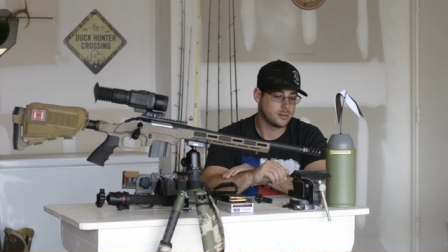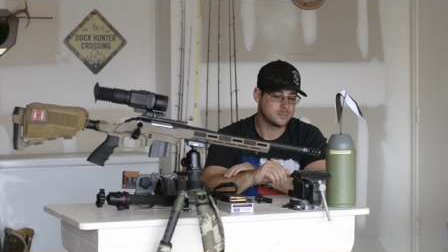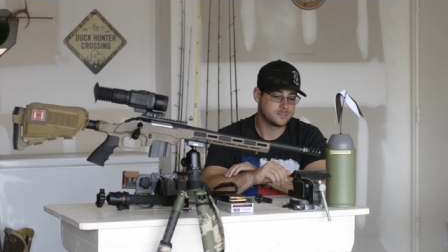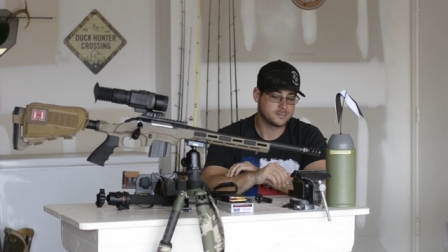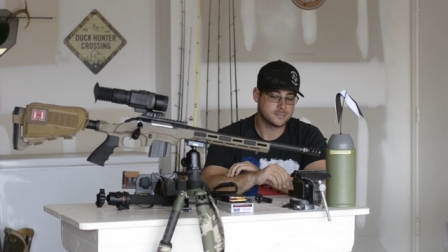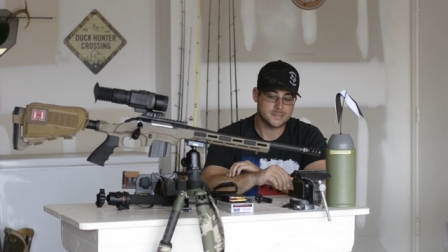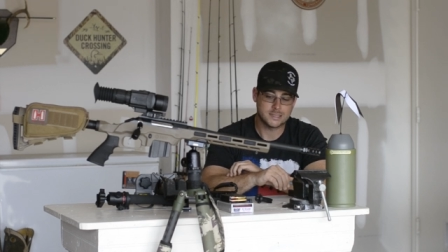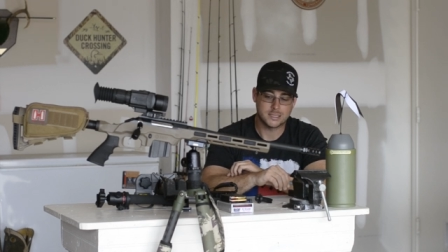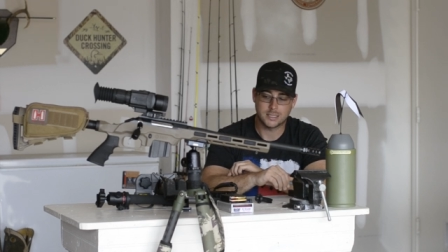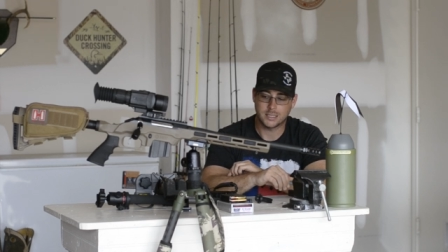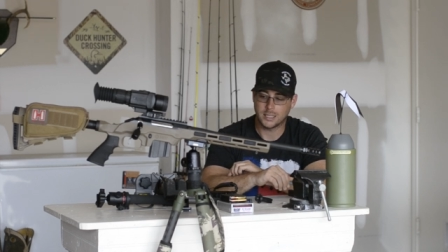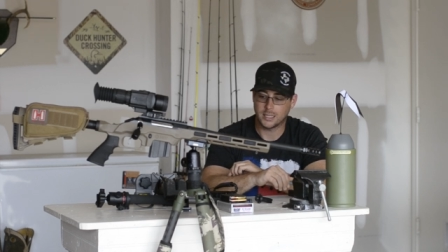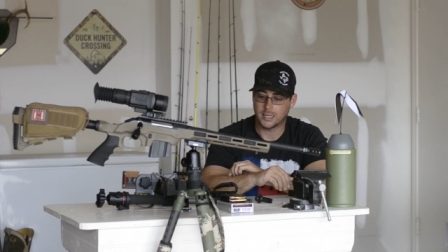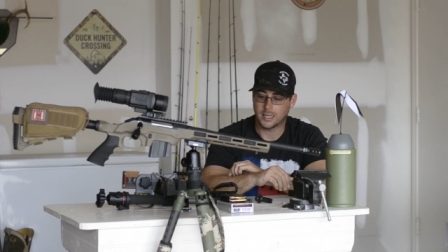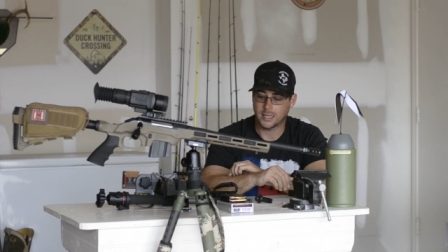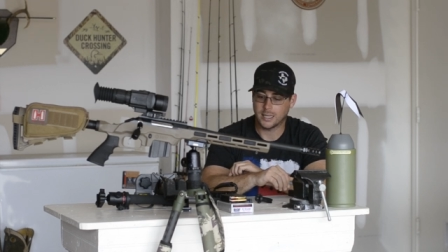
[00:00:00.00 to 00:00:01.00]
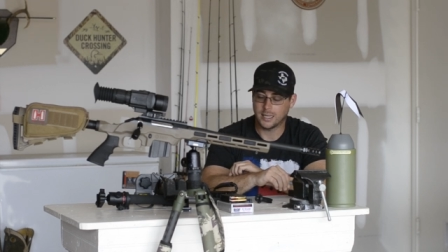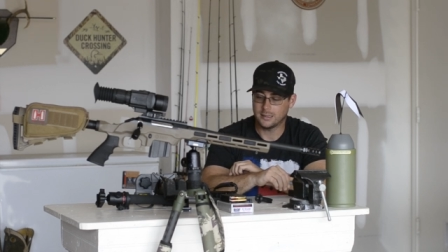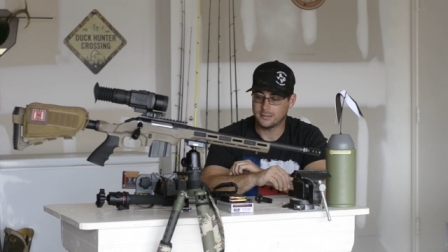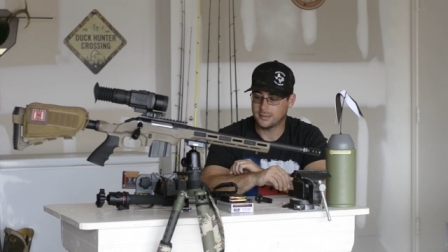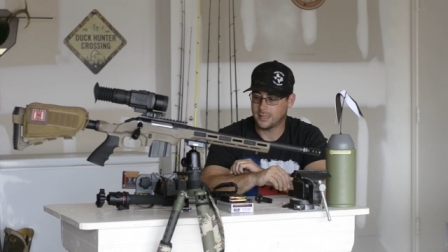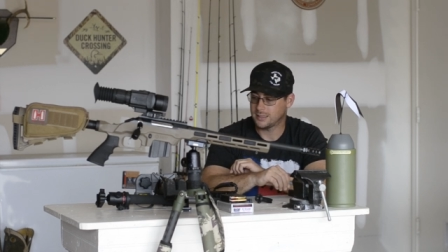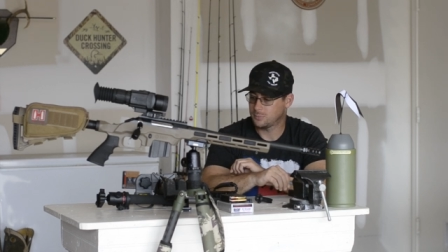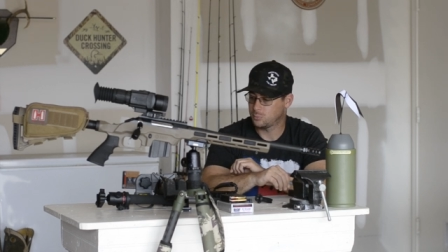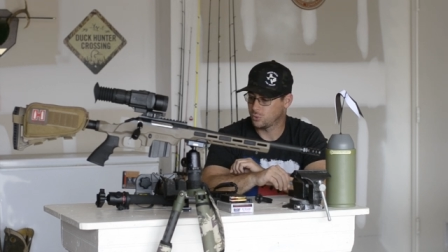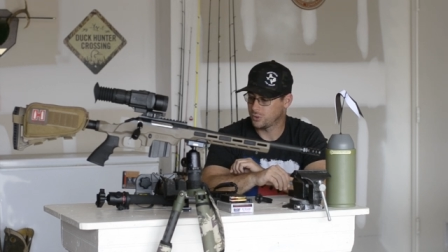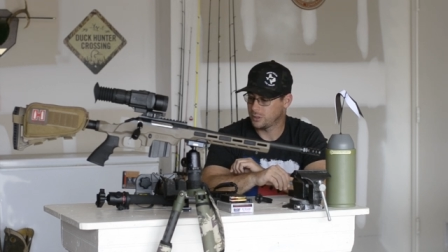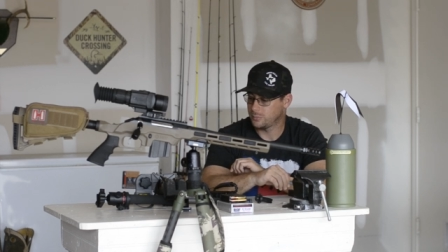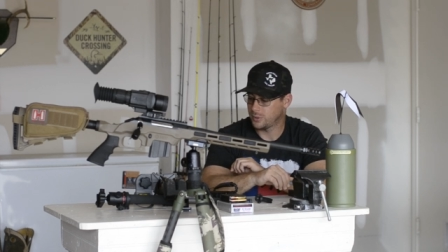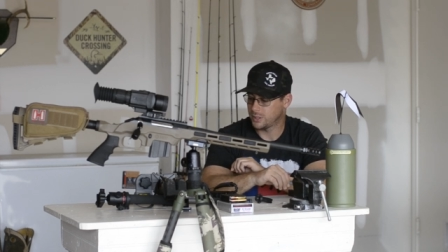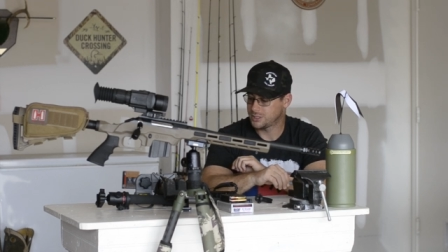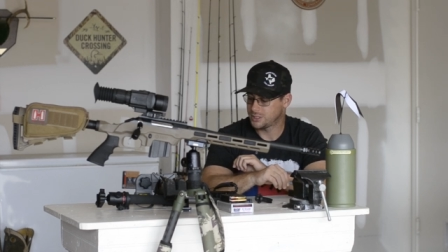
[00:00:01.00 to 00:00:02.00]
Um, and I
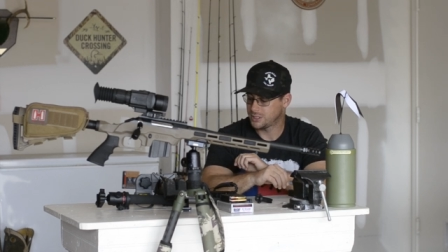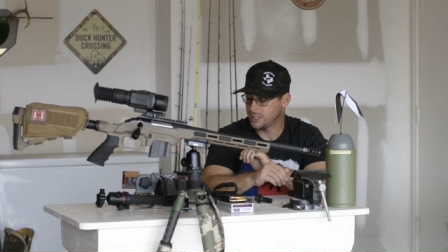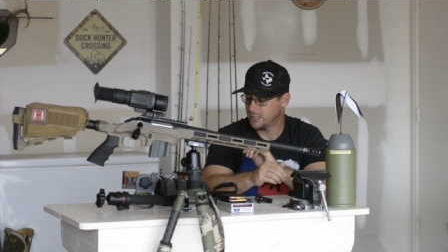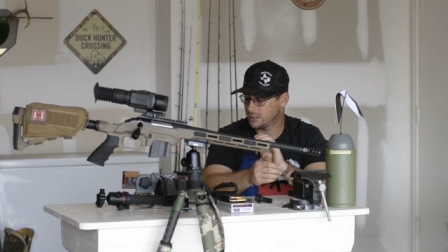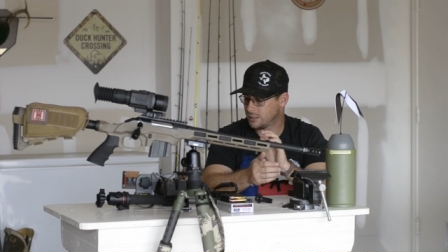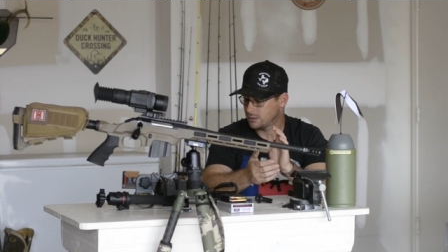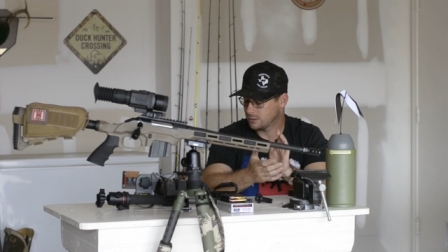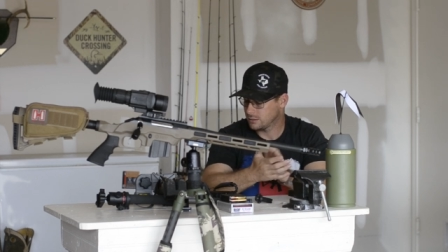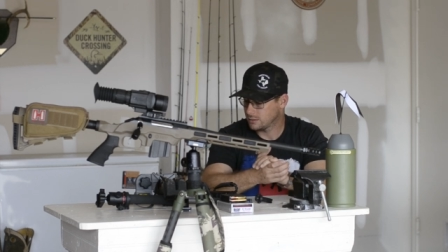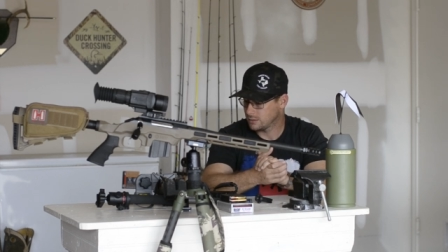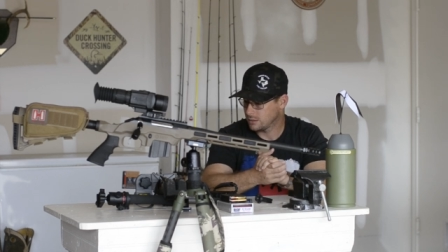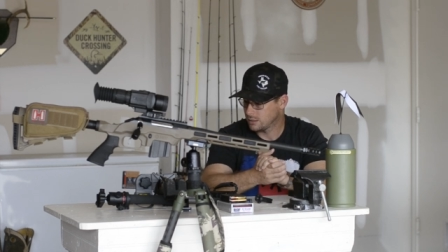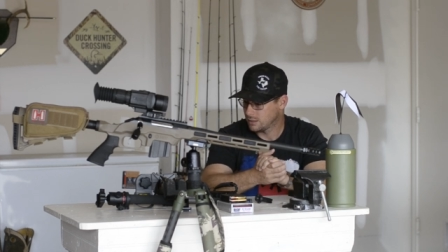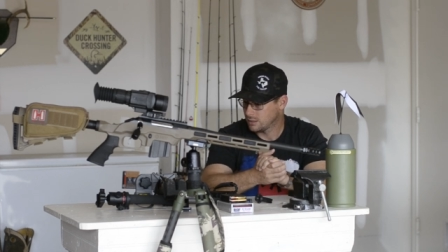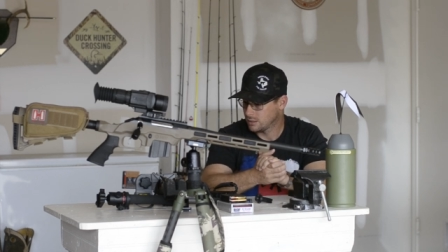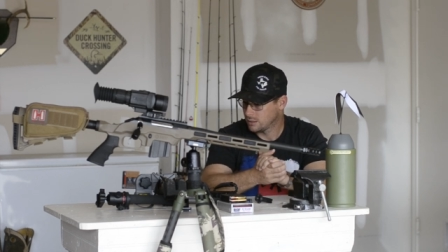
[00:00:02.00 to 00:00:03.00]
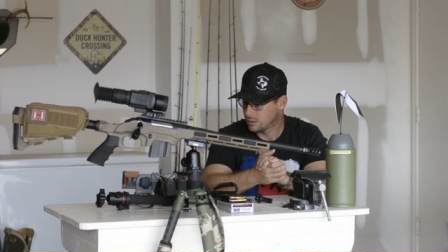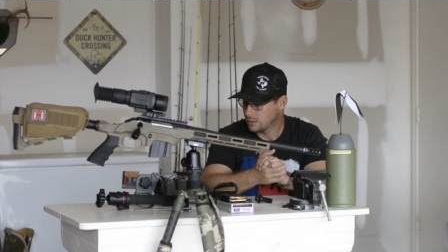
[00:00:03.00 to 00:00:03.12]
guess that's pretty much it.